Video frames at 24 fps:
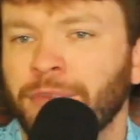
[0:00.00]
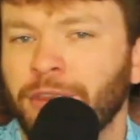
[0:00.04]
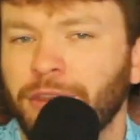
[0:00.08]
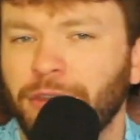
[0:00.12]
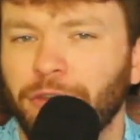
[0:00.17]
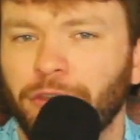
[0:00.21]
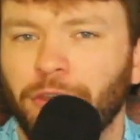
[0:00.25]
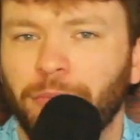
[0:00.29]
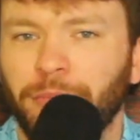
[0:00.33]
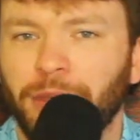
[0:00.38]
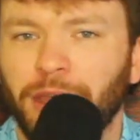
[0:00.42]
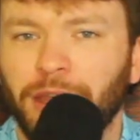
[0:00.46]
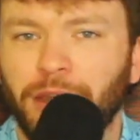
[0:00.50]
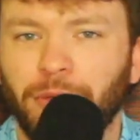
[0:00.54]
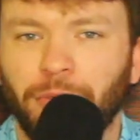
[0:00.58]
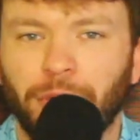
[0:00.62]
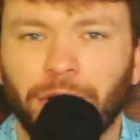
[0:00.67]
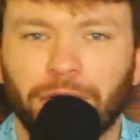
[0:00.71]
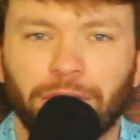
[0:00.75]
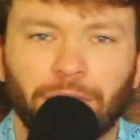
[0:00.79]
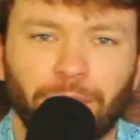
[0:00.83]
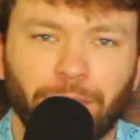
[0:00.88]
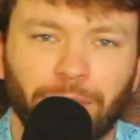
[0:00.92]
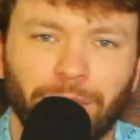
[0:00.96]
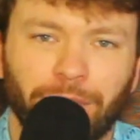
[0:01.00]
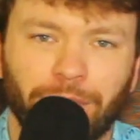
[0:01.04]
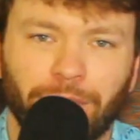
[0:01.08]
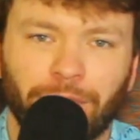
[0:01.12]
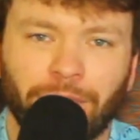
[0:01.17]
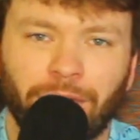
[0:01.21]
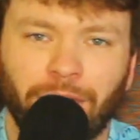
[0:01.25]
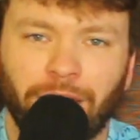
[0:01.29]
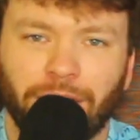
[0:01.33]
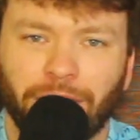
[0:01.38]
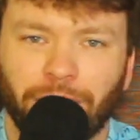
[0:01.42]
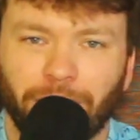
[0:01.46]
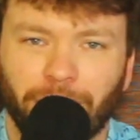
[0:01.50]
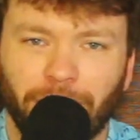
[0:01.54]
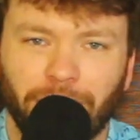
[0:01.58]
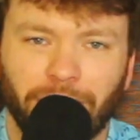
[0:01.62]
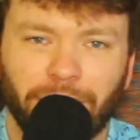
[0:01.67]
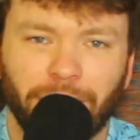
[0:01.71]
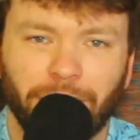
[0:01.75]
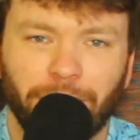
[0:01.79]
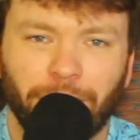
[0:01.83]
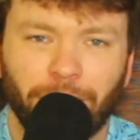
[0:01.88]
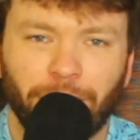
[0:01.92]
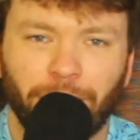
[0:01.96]
You could be anywhere in the world, and you're right
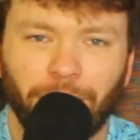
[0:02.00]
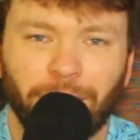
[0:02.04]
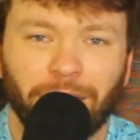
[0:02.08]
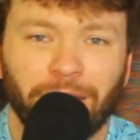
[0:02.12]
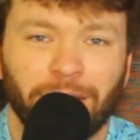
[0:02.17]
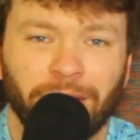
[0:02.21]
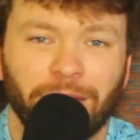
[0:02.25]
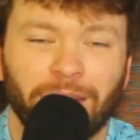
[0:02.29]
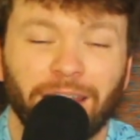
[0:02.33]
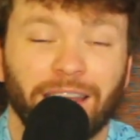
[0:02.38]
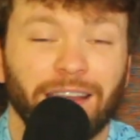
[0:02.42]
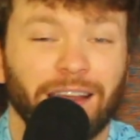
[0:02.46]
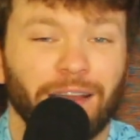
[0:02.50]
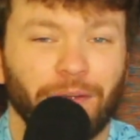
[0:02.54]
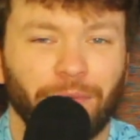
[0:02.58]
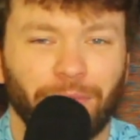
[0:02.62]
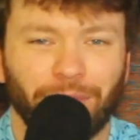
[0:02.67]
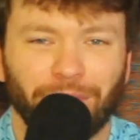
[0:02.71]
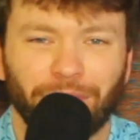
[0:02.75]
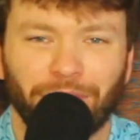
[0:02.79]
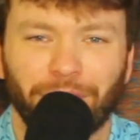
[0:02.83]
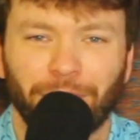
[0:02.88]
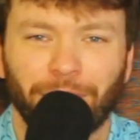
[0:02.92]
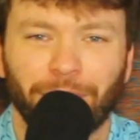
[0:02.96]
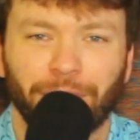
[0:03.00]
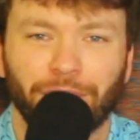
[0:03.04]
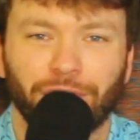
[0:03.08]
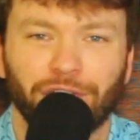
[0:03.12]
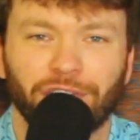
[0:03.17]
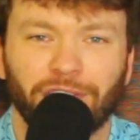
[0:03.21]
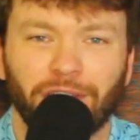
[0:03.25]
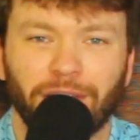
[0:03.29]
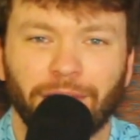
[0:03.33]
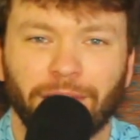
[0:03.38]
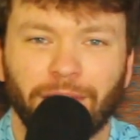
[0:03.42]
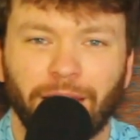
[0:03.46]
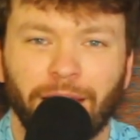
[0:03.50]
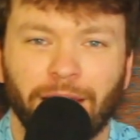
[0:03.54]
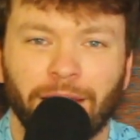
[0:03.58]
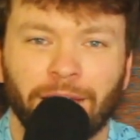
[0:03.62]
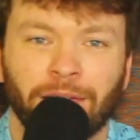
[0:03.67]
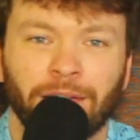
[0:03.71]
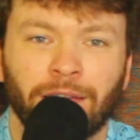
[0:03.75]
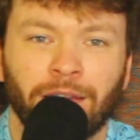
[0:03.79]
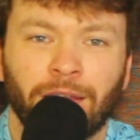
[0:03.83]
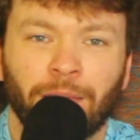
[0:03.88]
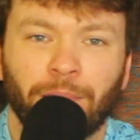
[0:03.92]
here with me, and I really appreciate that.